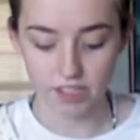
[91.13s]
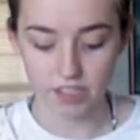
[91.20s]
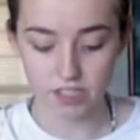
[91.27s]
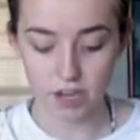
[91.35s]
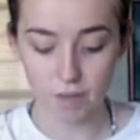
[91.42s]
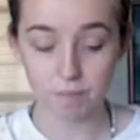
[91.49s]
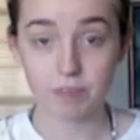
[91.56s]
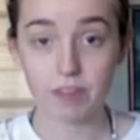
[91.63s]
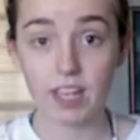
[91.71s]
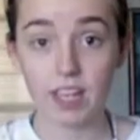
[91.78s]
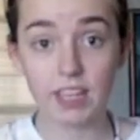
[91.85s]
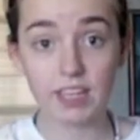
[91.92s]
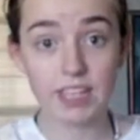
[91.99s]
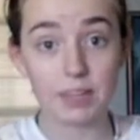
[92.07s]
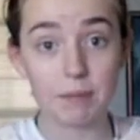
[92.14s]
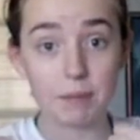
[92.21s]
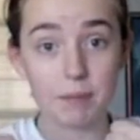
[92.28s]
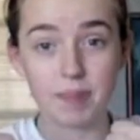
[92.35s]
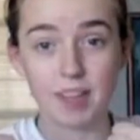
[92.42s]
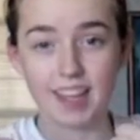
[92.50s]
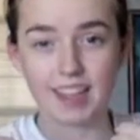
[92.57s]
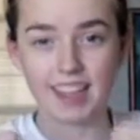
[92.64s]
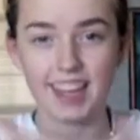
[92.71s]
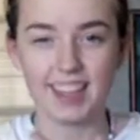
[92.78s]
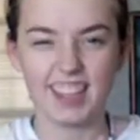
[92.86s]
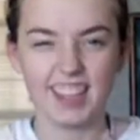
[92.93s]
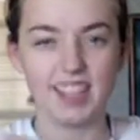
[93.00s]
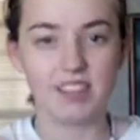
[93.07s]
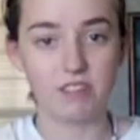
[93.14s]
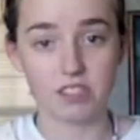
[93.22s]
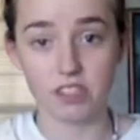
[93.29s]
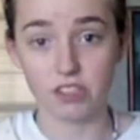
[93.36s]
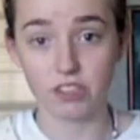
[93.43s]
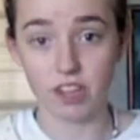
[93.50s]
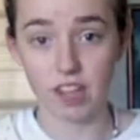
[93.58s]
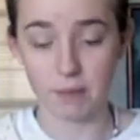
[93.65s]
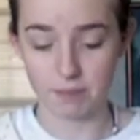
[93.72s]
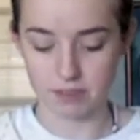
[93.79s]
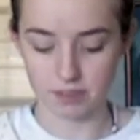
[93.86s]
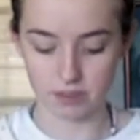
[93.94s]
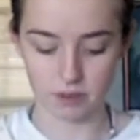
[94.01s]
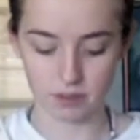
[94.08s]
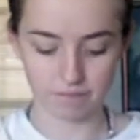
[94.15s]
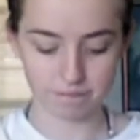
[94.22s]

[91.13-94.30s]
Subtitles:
So keep up that, Kaylee. It was a great episode.